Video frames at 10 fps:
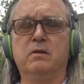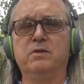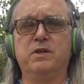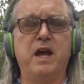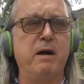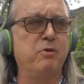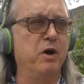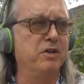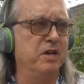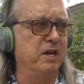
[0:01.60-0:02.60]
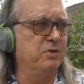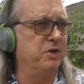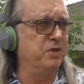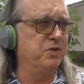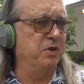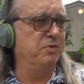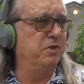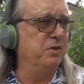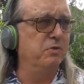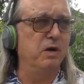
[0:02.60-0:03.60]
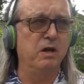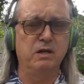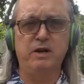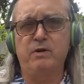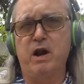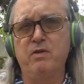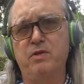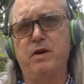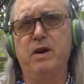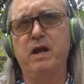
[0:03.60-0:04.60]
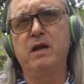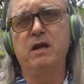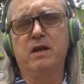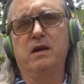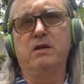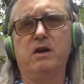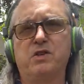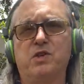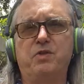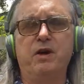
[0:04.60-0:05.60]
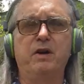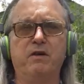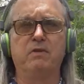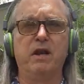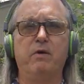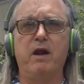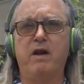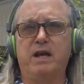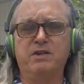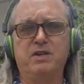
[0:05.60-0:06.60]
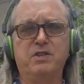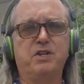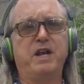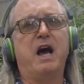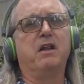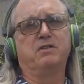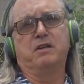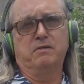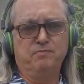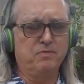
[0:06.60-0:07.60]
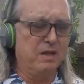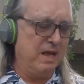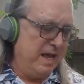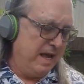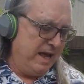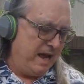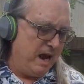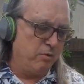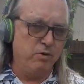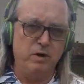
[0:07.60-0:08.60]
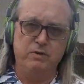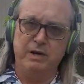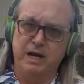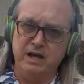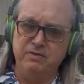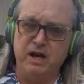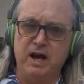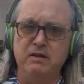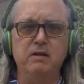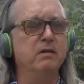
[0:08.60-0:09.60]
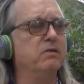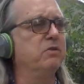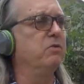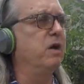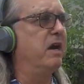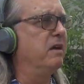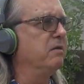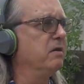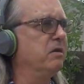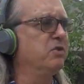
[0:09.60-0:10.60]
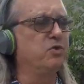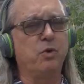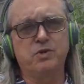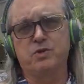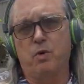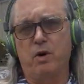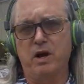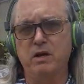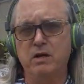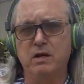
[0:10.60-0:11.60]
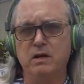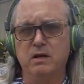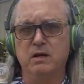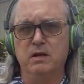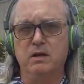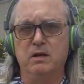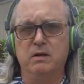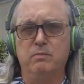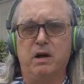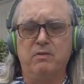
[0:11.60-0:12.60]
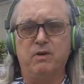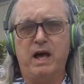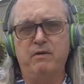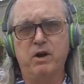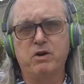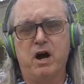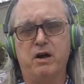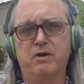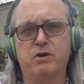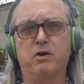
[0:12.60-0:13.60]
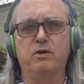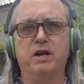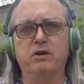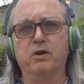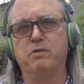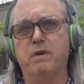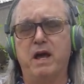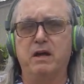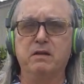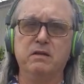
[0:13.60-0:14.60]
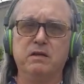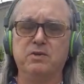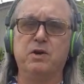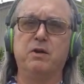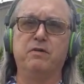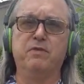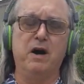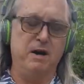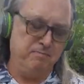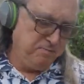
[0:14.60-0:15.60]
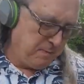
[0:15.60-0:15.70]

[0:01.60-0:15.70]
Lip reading: Today I'm going to introduce you to a literary theory known as the theory of literary intentionality. And we're going to relate that to a short story by Flannery O'Connor called A Good Man is Hard to Find.